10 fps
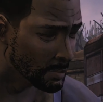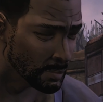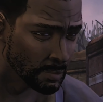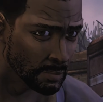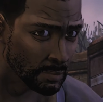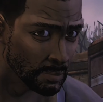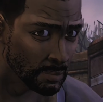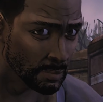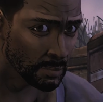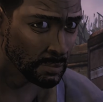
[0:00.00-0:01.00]

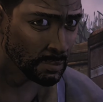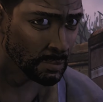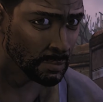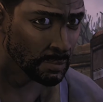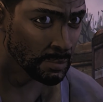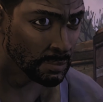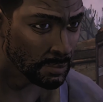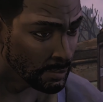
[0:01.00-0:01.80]
Nothing is said.